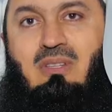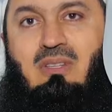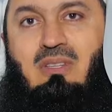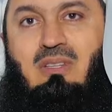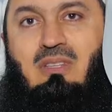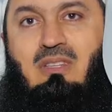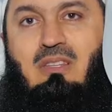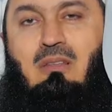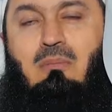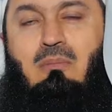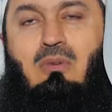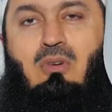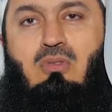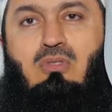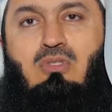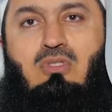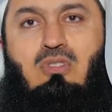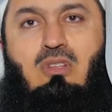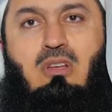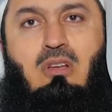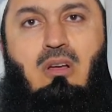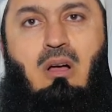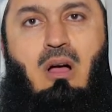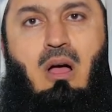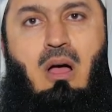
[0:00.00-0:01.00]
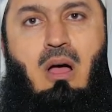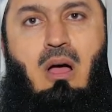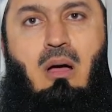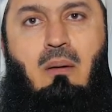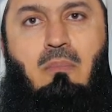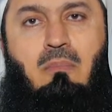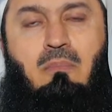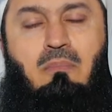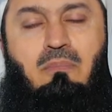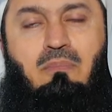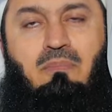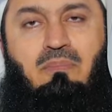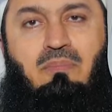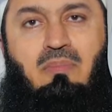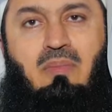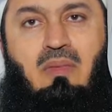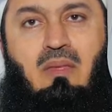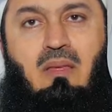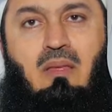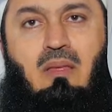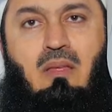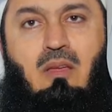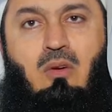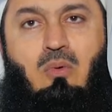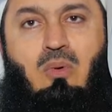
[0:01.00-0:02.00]
the most calm,
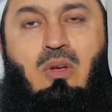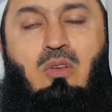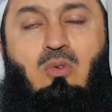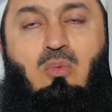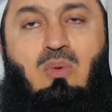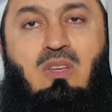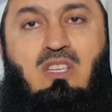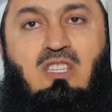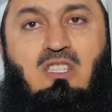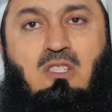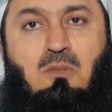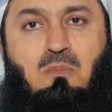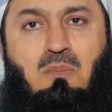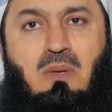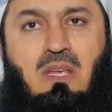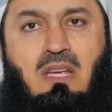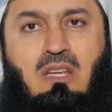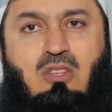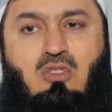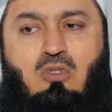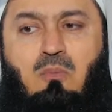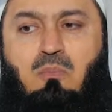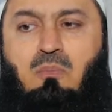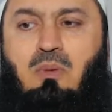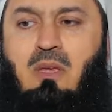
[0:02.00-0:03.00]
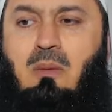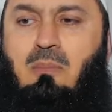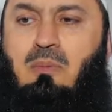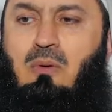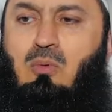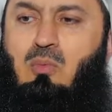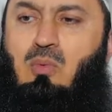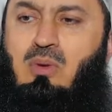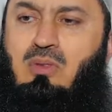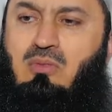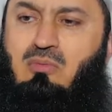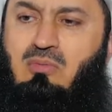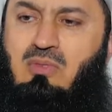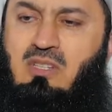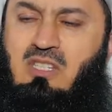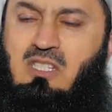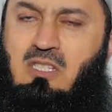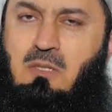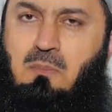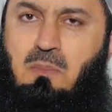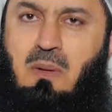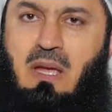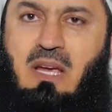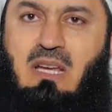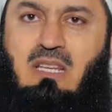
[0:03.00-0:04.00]
when we speak to people with
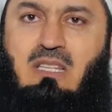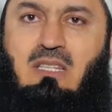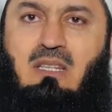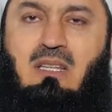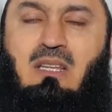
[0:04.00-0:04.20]
respect,